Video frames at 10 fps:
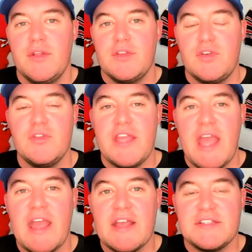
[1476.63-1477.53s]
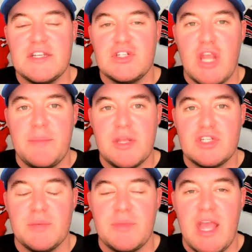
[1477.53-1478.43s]
to the A A C
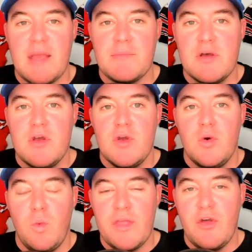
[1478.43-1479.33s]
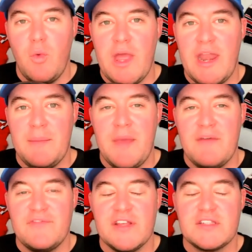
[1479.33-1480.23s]
championship game with a win at
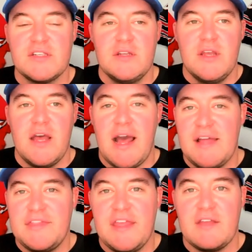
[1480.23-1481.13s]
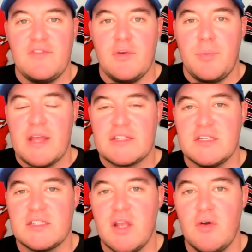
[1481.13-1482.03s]
Memphis. I think if you're Preston
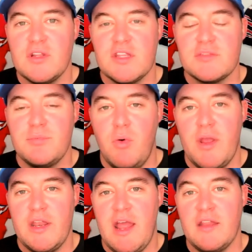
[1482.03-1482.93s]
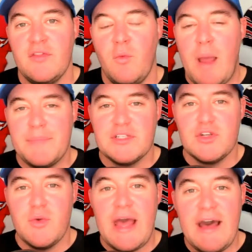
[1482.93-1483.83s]
Stone at this point and the weapons
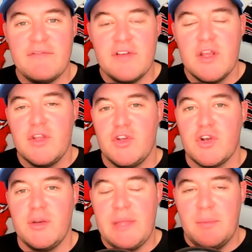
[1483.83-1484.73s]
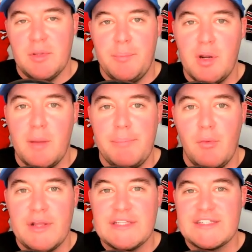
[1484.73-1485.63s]
you have, you're going to be able to put up
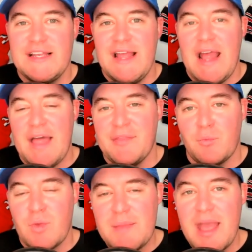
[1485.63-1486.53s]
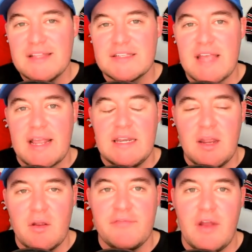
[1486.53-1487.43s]
points, and the remade
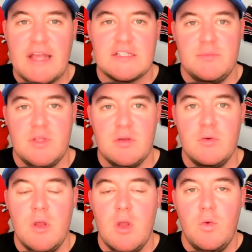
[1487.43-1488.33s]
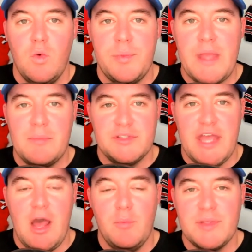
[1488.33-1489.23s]
secondary for S M U will be able to
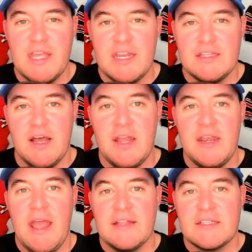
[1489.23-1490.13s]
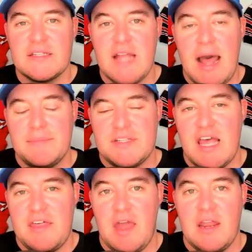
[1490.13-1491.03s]
help get it done and stop
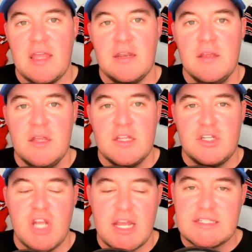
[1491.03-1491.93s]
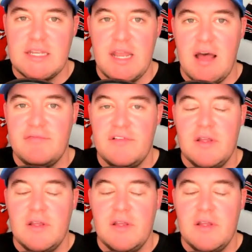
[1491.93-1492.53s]
Seth Henigan just enough.